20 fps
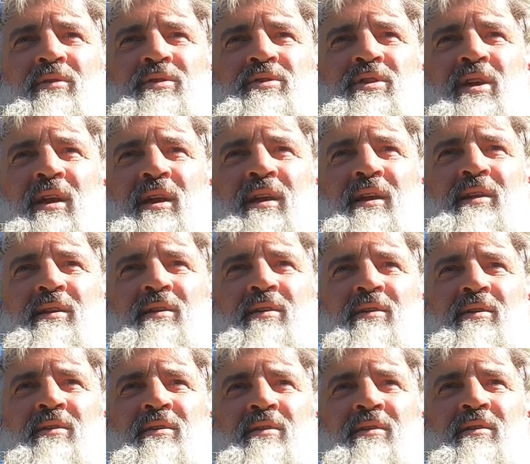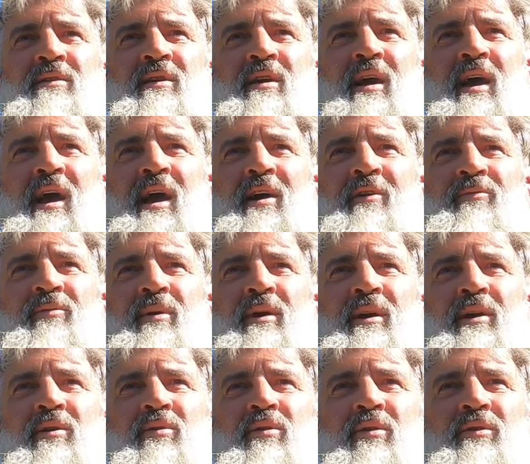shade halfway
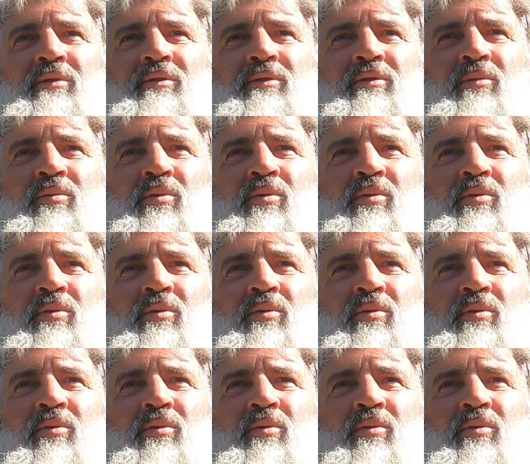across the